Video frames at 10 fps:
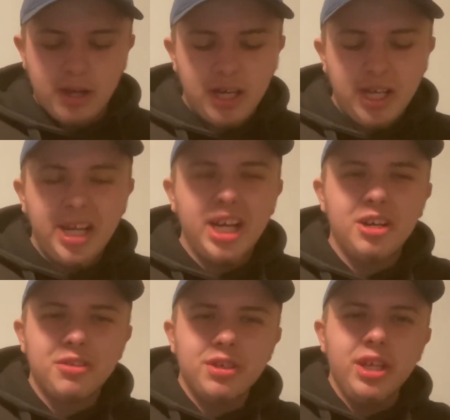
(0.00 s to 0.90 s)
I
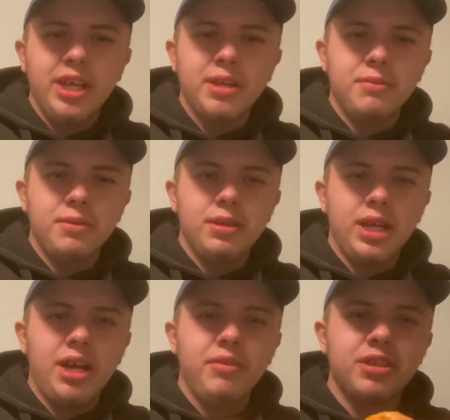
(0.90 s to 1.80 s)
don't really like
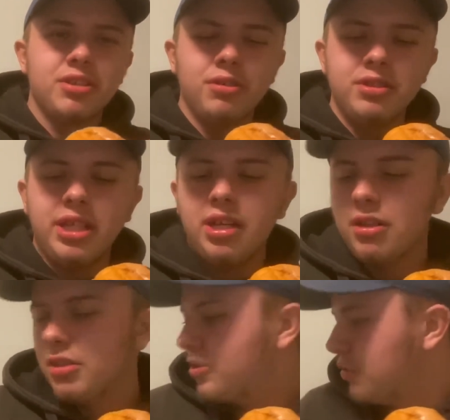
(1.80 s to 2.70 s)
having donuts that
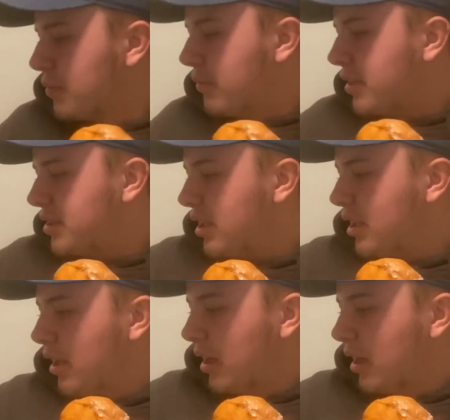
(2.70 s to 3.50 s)
are super messy.